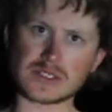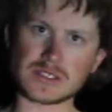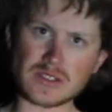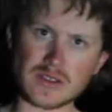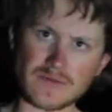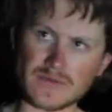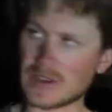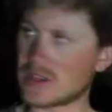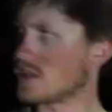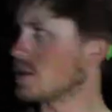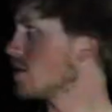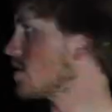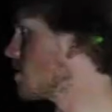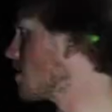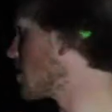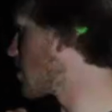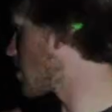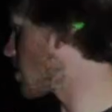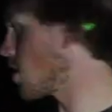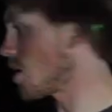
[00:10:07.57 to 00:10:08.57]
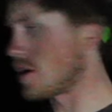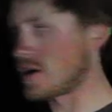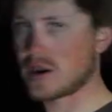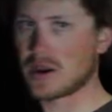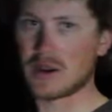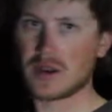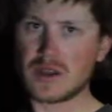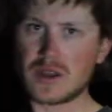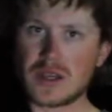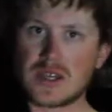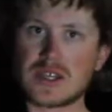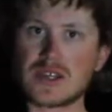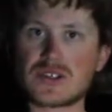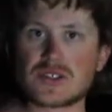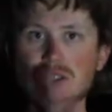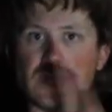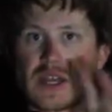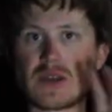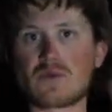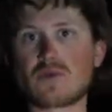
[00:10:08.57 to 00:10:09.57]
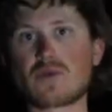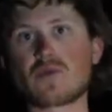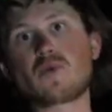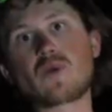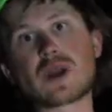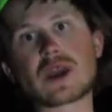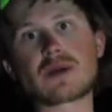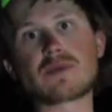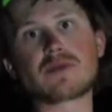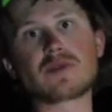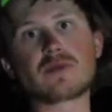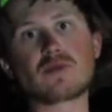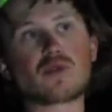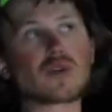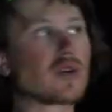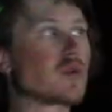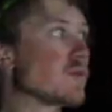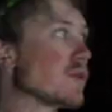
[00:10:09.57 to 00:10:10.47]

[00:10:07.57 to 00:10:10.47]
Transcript: stuff into the car, so that we'll wake up in the morning.